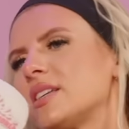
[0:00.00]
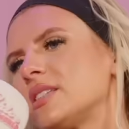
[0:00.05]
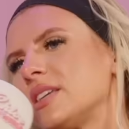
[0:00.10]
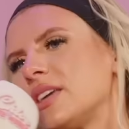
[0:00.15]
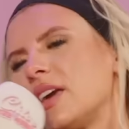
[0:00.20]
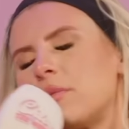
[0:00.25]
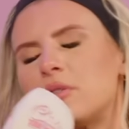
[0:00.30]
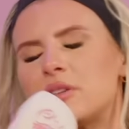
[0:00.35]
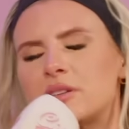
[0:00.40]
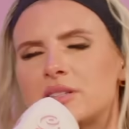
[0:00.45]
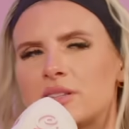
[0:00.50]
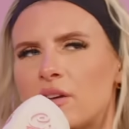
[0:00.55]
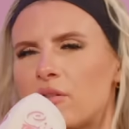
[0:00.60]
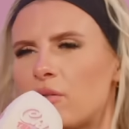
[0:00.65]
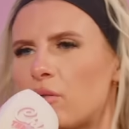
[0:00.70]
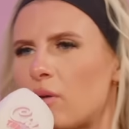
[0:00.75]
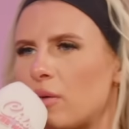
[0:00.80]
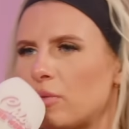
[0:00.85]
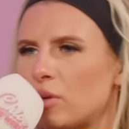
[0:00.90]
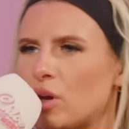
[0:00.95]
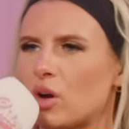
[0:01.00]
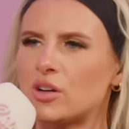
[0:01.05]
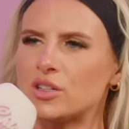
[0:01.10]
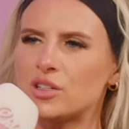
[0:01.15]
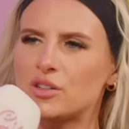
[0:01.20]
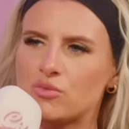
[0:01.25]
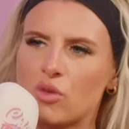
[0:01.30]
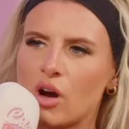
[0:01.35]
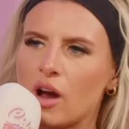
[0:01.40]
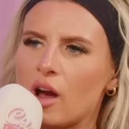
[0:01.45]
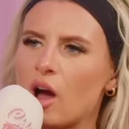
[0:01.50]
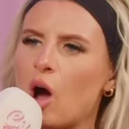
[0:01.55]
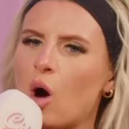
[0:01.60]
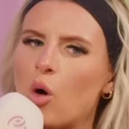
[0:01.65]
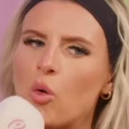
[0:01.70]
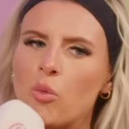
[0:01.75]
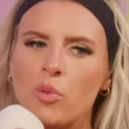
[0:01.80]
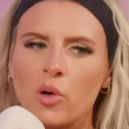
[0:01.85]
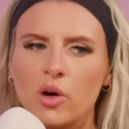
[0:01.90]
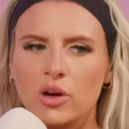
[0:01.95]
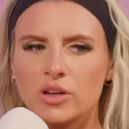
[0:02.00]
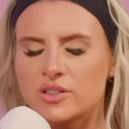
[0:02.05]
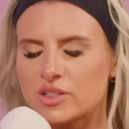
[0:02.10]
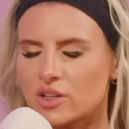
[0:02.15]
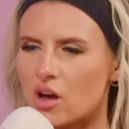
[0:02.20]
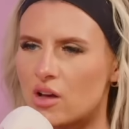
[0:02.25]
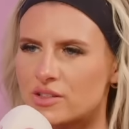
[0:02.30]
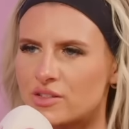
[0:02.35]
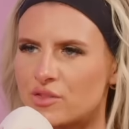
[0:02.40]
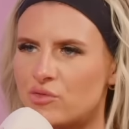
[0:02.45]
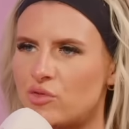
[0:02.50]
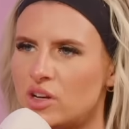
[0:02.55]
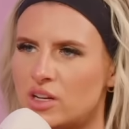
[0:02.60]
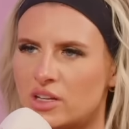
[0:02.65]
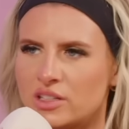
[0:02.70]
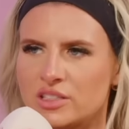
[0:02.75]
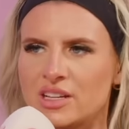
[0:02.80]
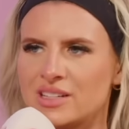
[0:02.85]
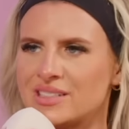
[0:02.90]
But it's overwhelming. You can't just write a whole book start to finish. That's